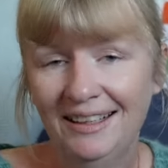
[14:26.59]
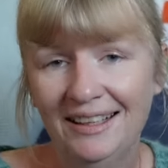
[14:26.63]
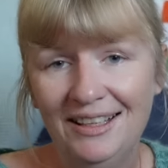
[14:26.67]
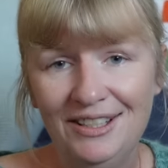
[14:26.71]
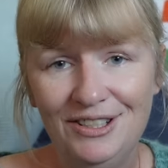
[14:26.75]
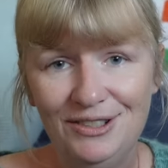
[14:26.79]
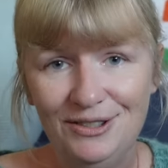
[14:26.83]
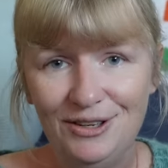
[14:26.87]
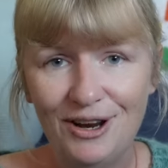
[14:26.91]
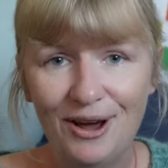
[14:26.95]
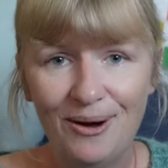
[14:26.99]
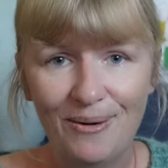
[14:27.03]

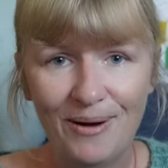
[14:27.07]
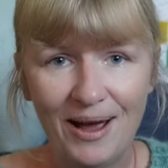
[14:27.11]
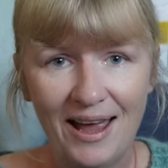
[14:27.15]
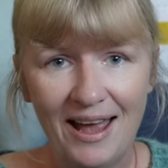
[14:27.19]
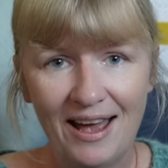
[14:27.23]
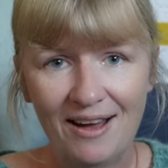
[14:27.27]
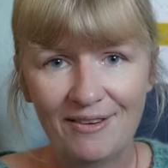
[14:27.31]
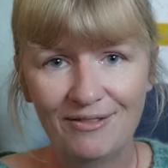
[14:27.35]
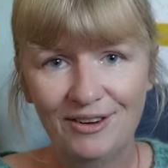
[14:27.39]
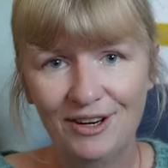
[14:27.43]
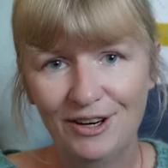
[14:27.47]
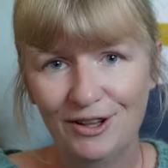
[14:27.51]
as you know, I
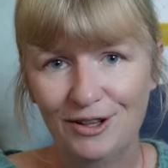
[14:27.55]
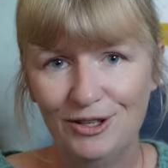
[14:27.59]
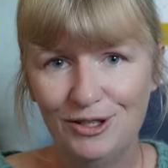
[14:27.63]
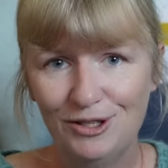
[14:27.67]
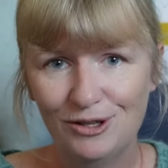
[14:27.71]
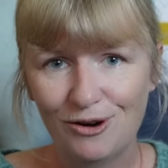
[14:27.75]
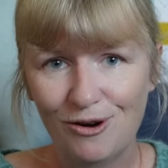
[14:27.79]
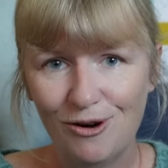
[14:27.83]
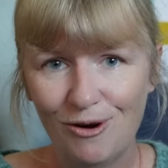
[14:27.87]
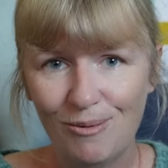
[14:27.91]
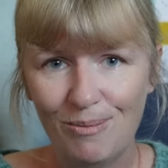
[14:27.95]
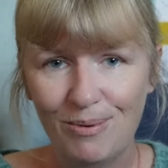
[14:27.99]
have another
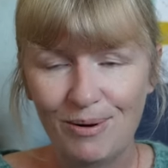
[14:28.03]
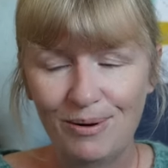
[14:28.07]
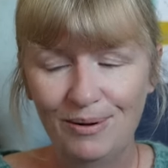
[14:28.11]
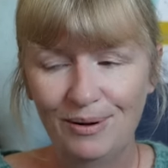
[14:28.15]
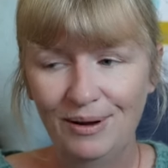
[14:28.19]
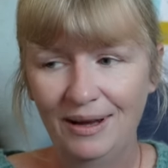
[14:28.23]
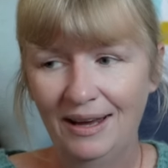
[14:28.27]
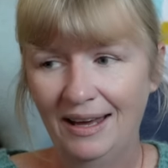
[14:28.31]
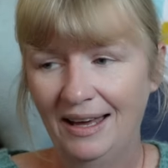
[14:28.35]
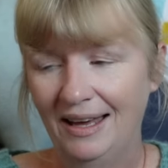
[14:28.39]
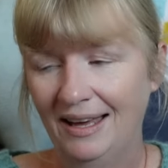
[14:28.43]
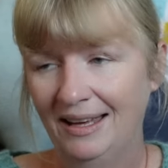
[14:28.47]
job
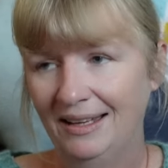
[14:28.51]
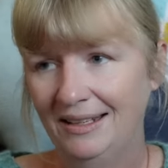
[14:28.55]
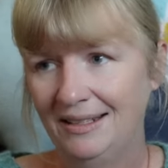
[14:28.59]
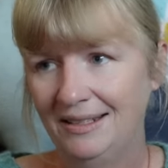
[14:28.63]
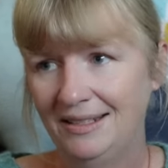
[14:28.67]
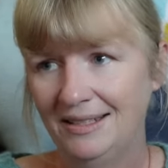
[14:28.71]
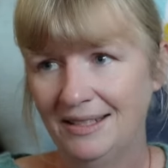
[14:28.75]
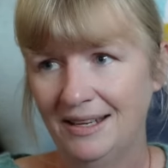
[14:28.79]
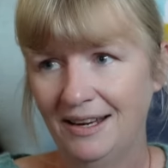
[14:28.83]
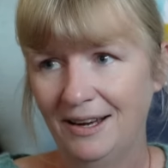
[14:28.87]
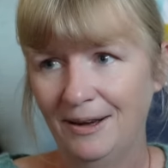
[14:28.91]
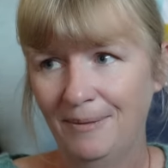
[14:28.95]

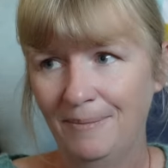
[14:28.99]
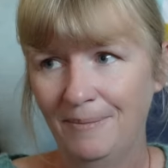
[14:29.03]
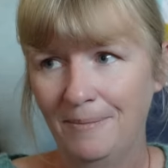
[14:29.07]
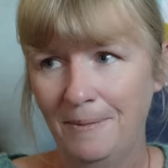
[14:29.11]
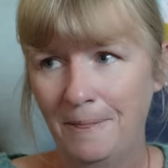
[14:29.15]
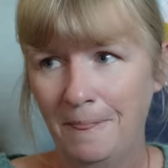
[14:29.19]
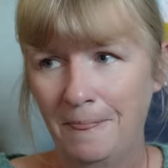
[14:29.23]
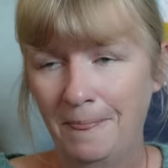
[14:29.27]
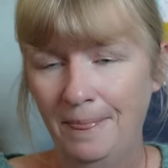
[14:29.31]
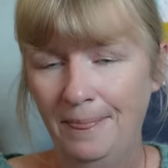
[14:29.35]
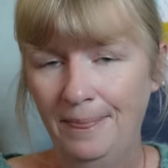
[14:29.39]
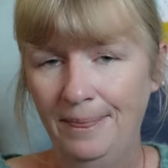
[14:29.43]

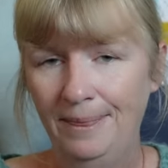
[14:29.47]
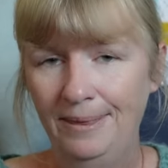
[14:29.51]
and